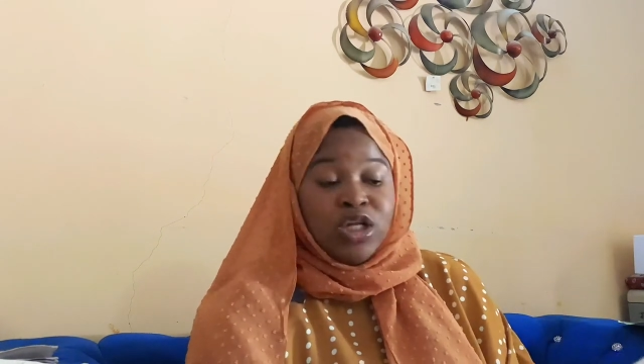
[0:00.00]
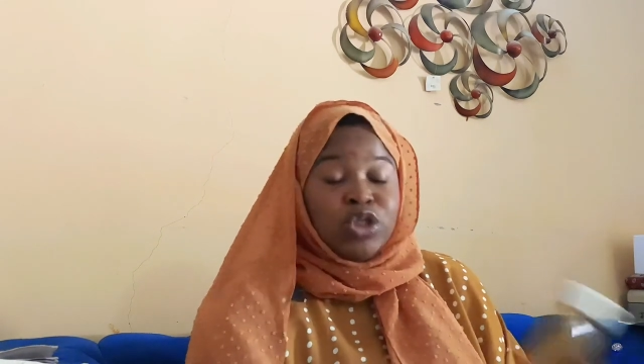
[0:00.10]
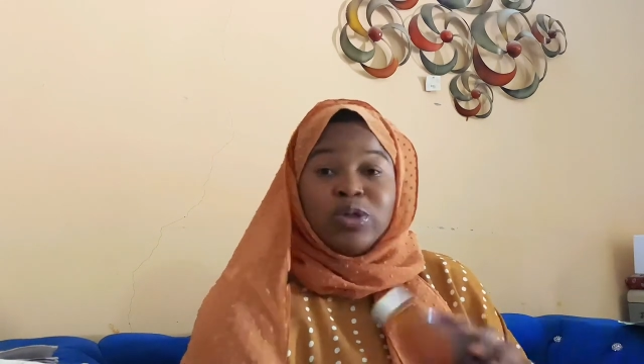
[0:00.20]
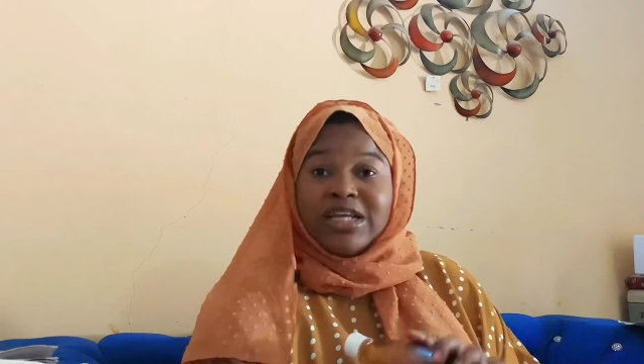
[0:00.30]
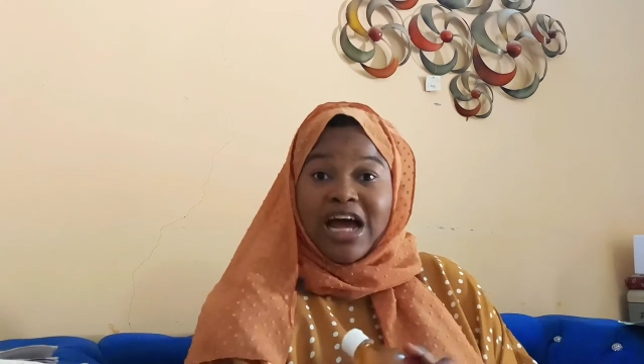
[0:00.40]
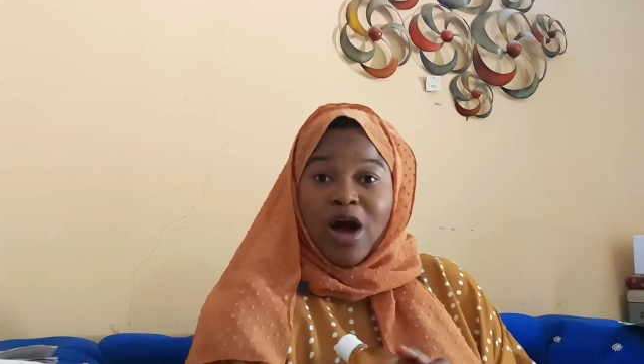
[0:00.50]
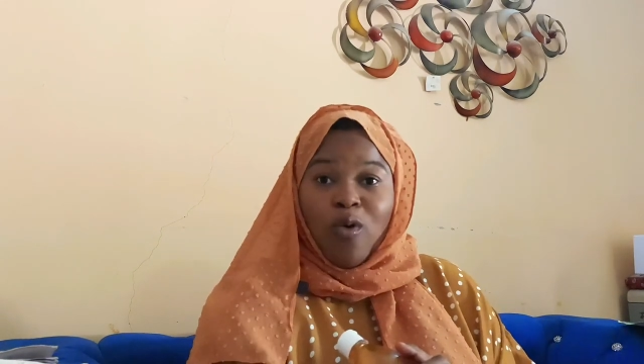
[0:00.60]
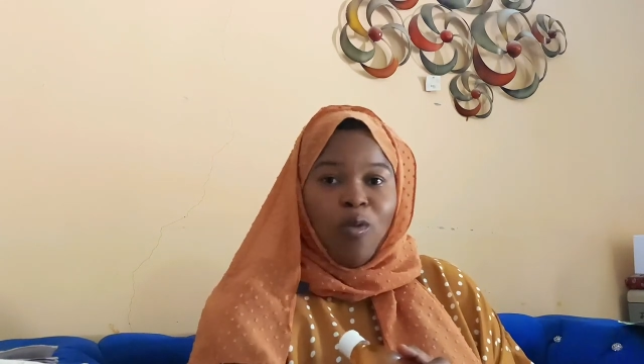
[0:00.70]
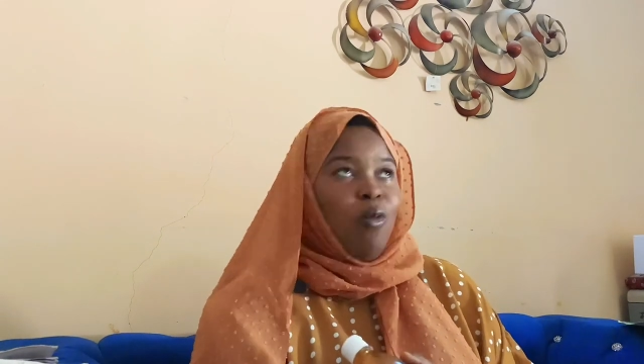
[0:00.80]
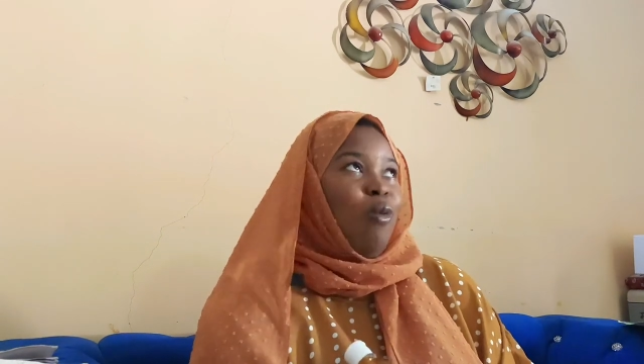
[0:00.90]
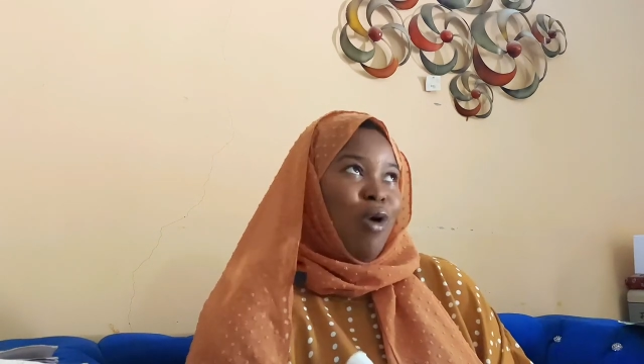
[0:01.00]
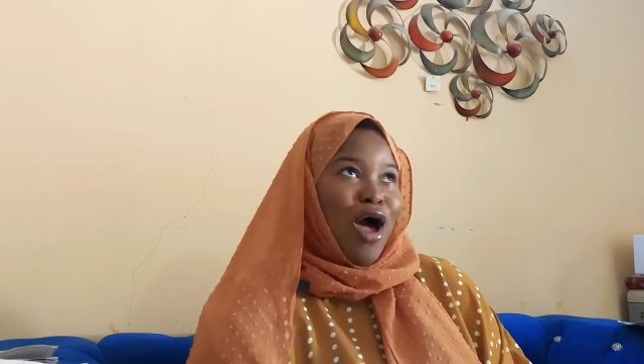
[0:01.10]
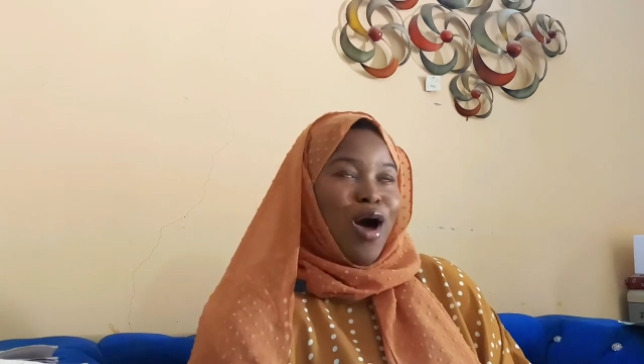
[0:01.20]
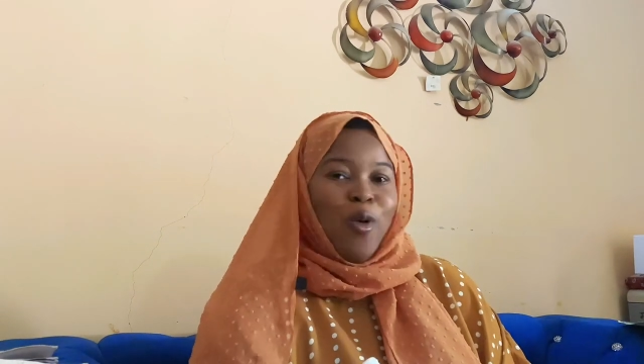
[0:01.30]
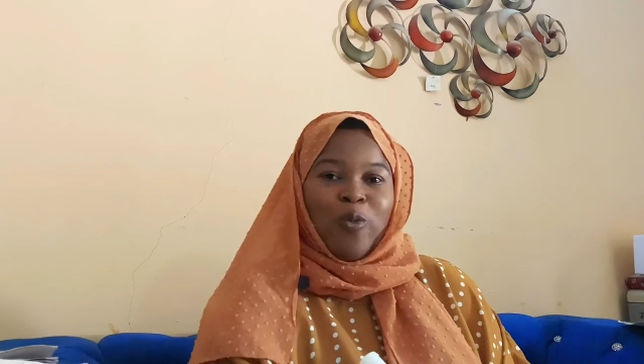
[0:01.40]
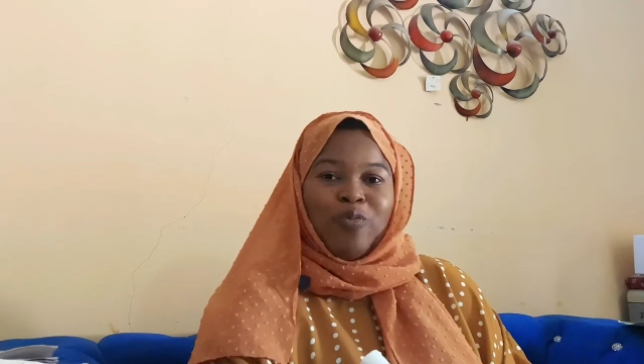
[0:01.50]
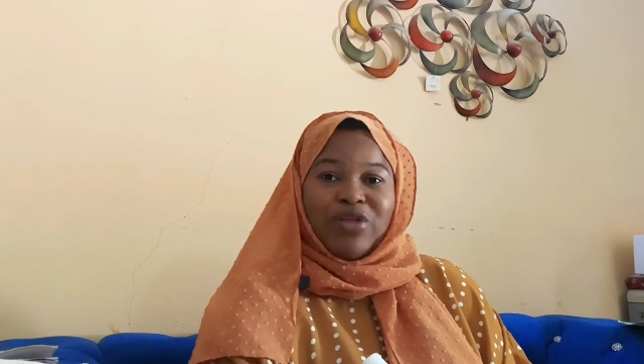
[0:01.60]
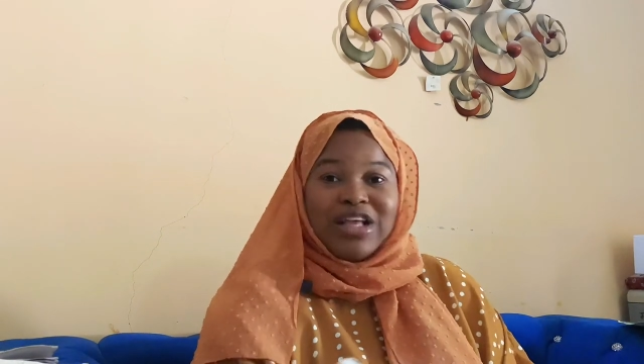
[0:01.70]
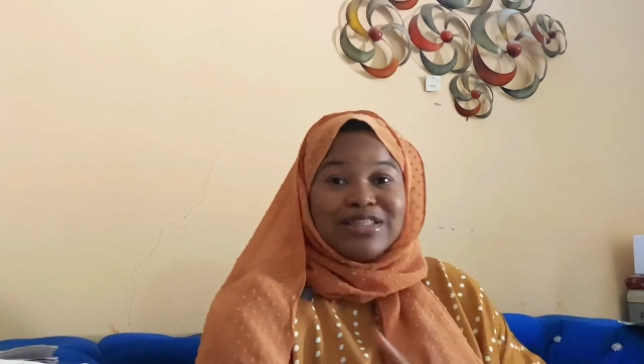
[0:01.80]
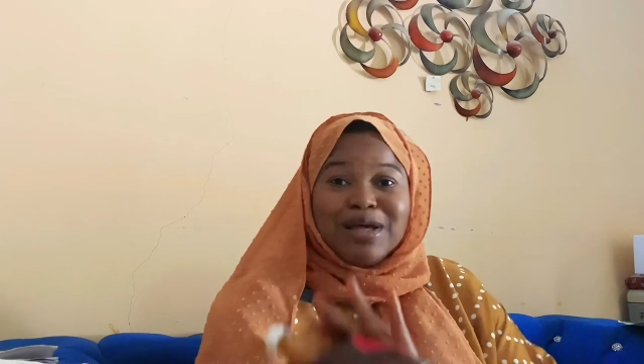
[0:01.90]
to now wow
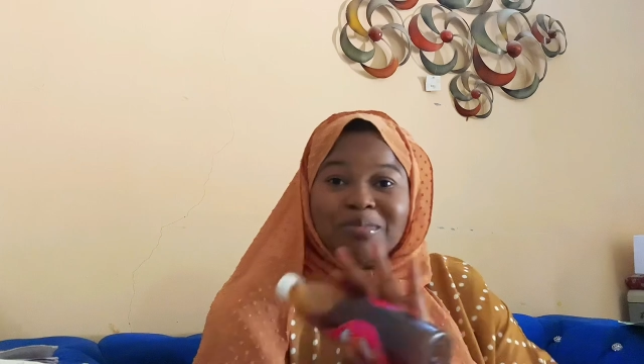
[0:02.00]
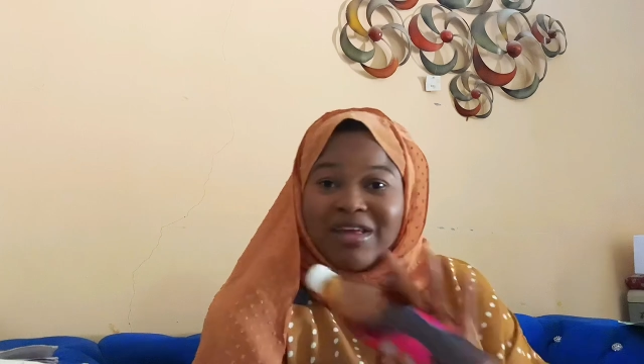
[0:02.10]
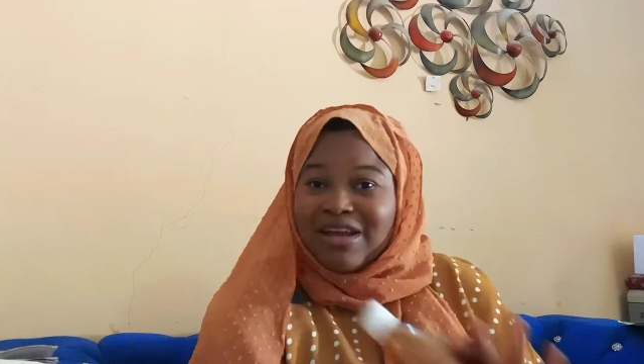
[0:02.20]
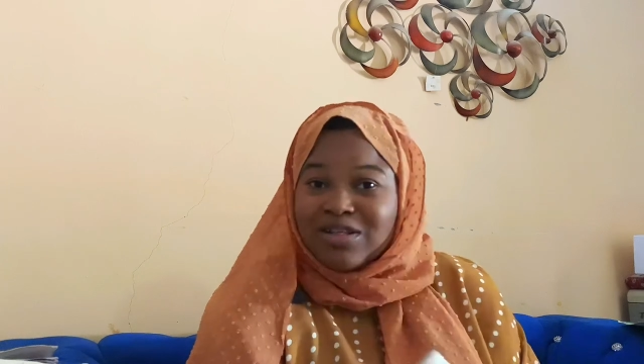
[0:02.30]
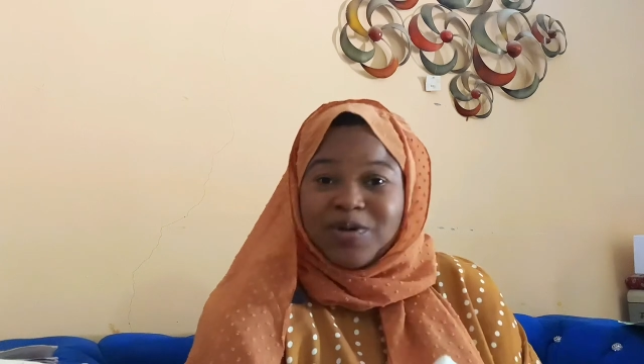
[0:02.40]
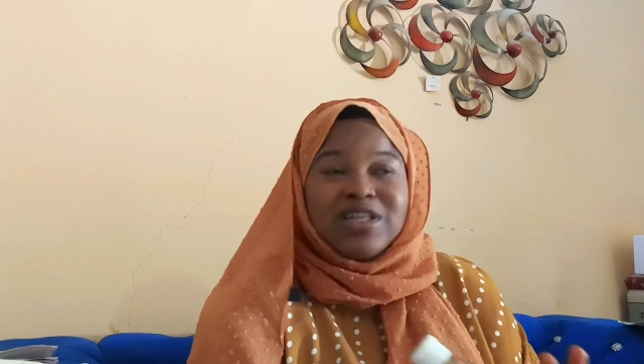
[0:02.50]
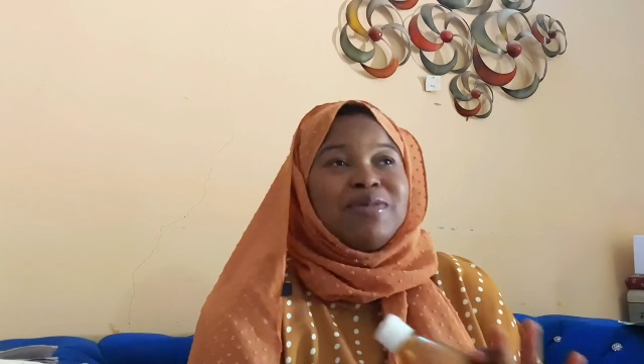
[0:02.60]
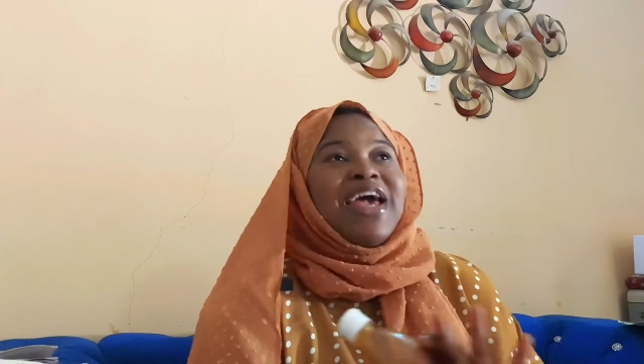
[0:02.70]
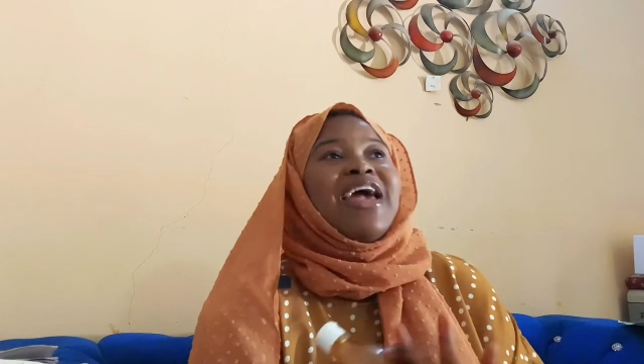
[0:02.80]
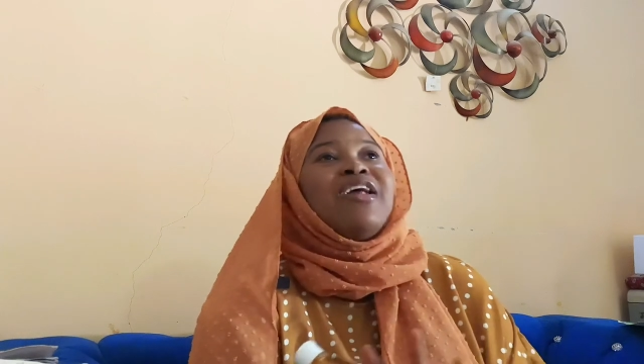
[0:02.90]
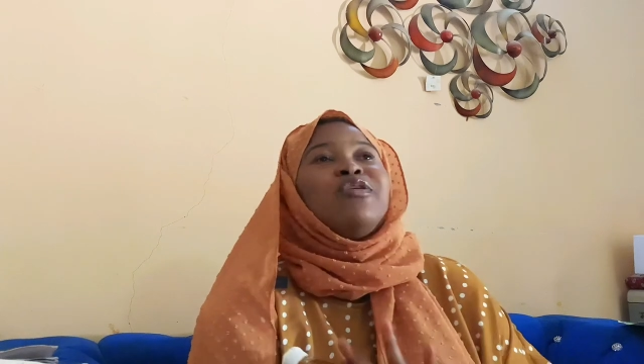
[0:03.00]
it's something else because my hair